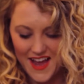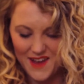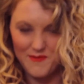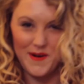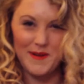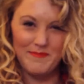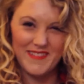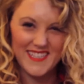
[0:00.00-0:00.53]
I
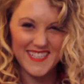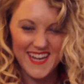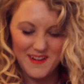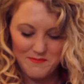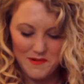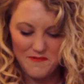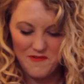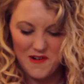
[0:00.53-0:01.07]
wiped it
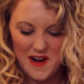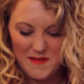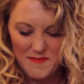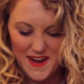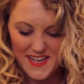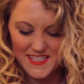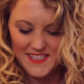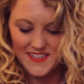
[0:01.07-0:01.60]
down before I
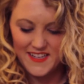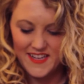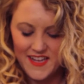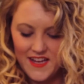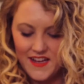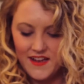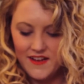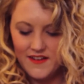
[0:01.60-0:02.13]
made
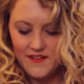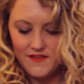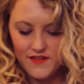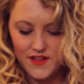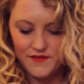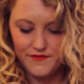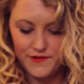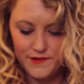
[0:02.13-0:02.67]

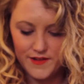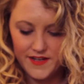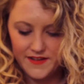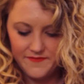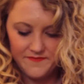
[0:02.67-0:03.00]
the food.